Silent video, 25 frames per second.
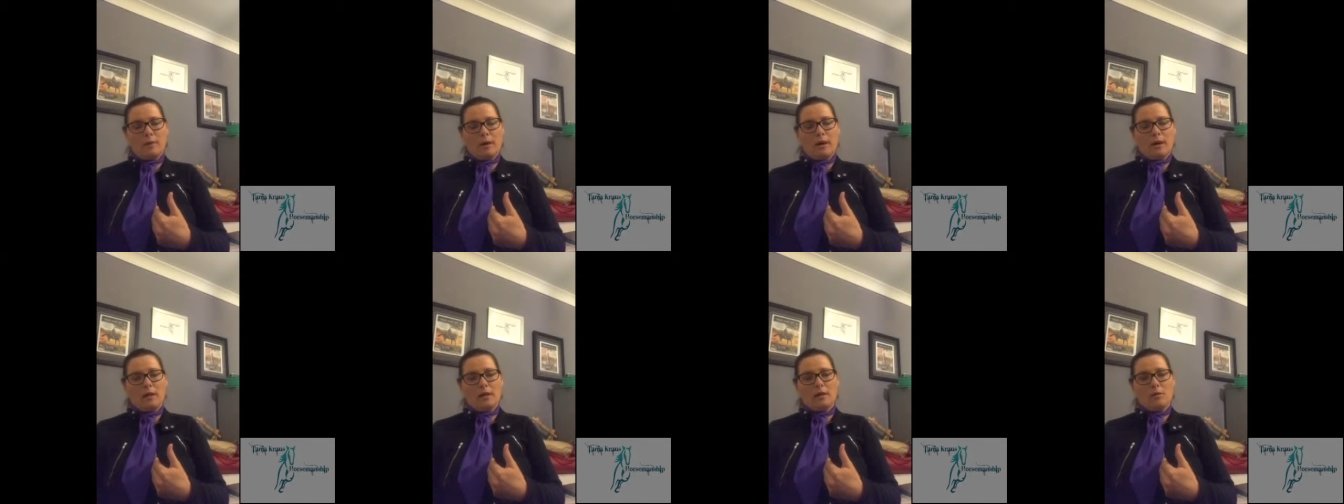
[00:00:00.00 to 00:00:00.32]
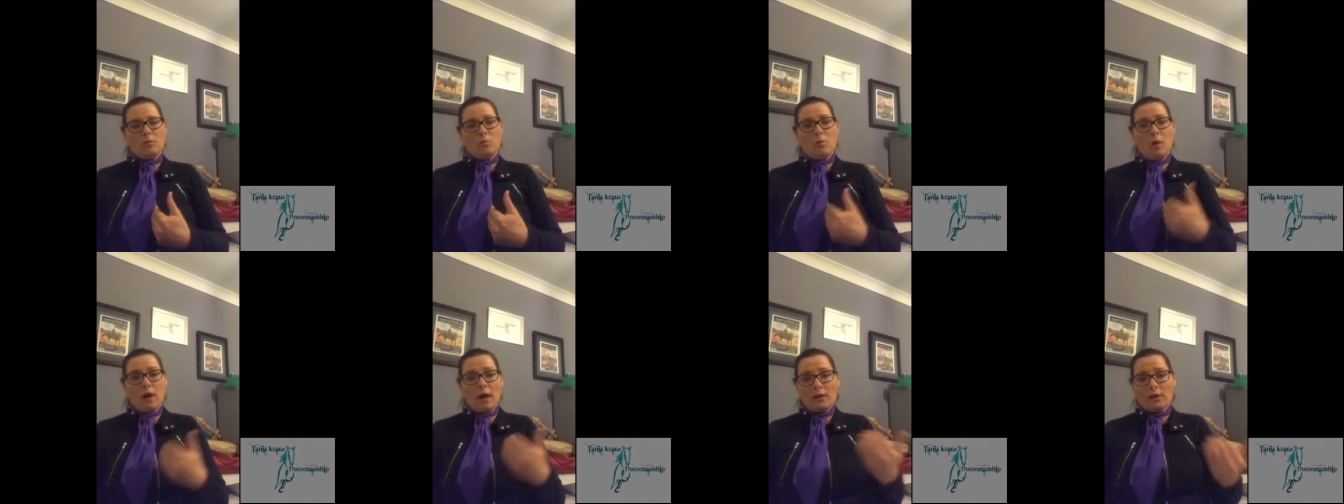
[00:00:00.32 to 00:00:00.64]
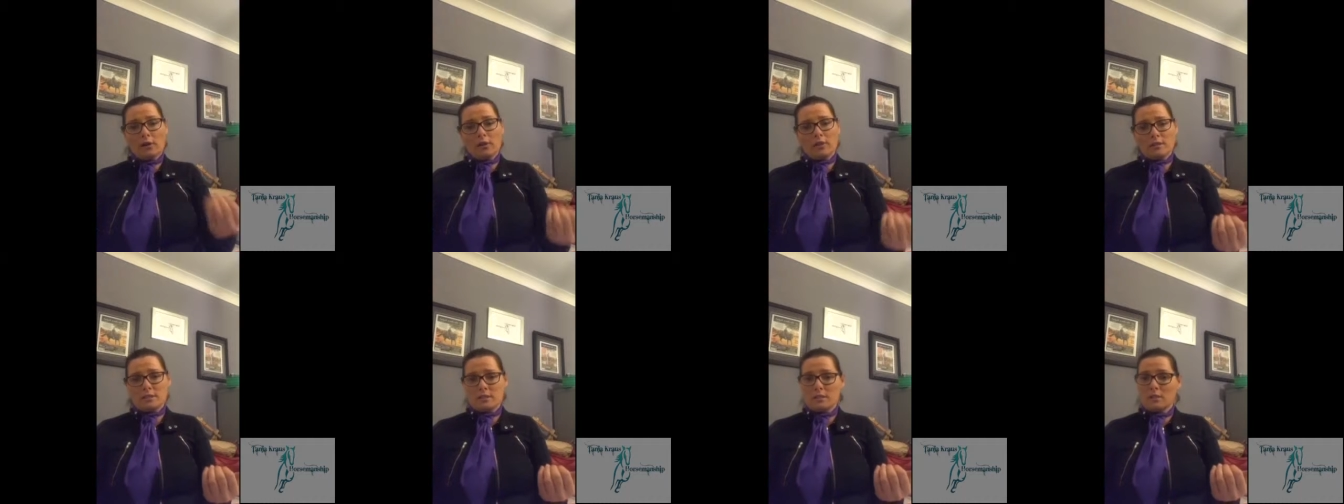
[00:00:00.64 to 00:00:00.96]
But one,
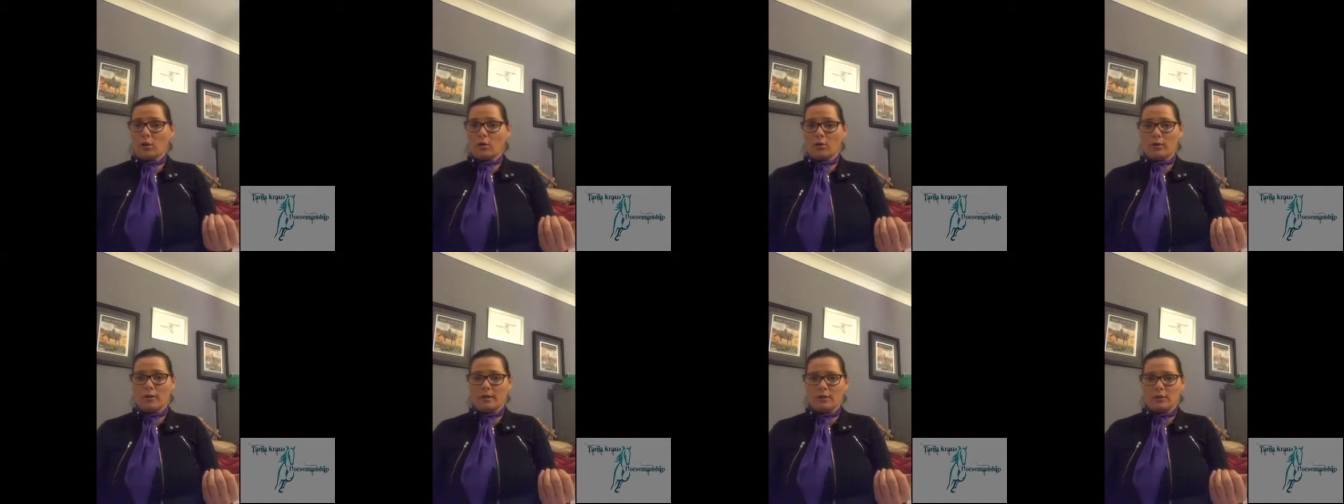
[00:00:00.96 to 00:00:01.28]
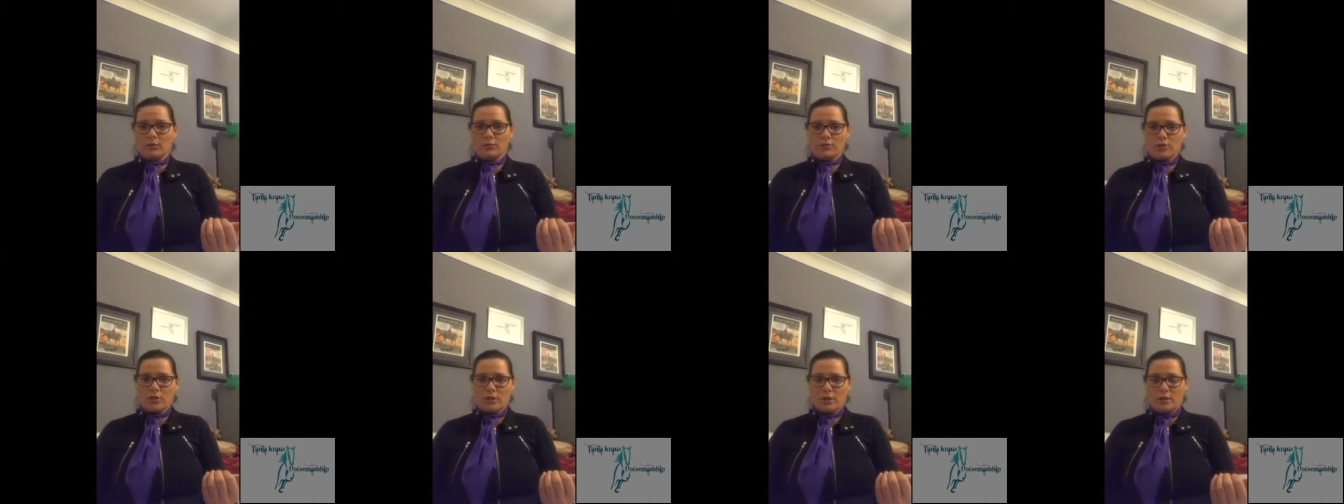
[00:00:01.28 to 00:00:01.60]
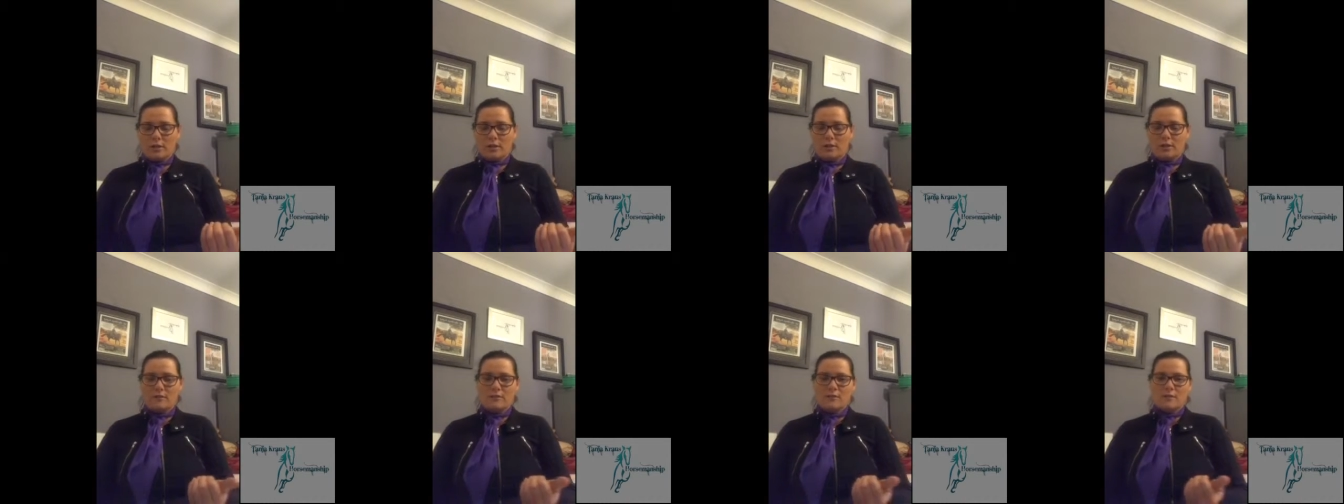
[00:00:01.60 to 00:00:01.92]
I didn't know any
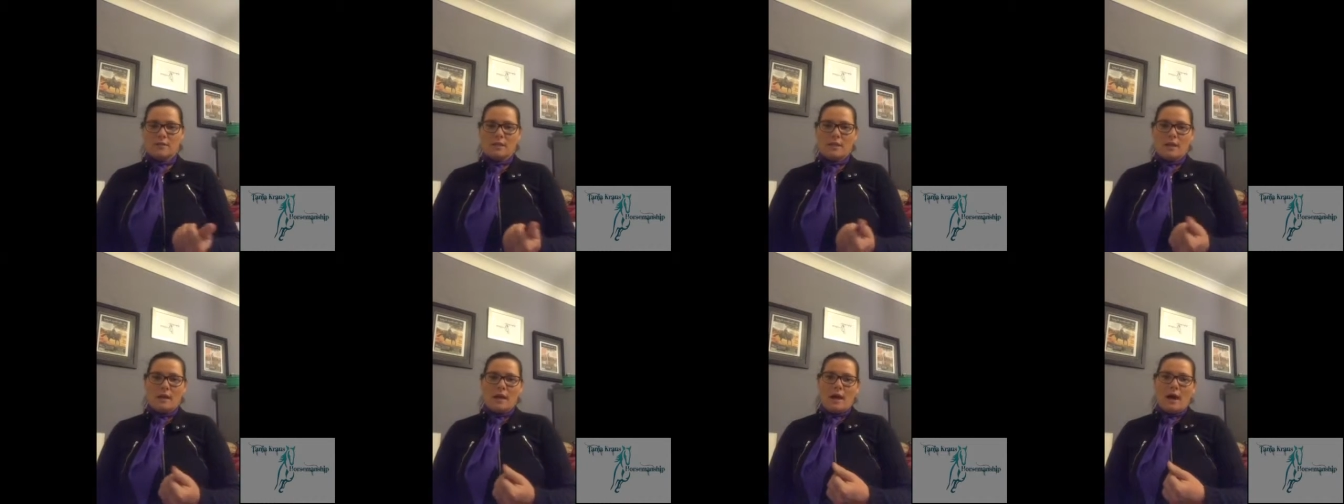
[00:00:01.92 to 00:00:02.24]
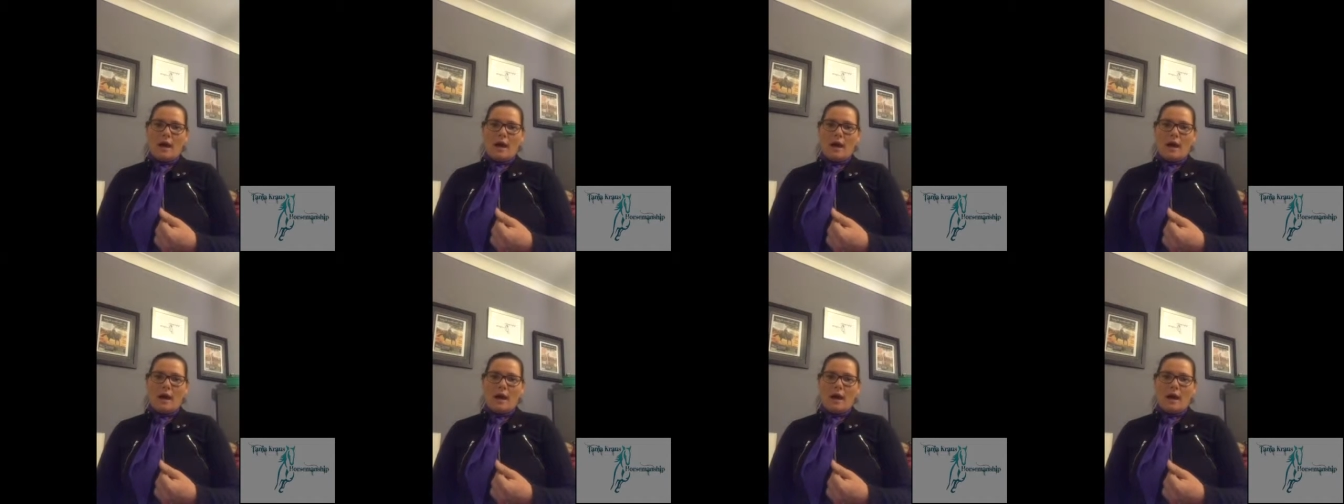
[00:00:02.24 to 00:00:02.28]
alternatives,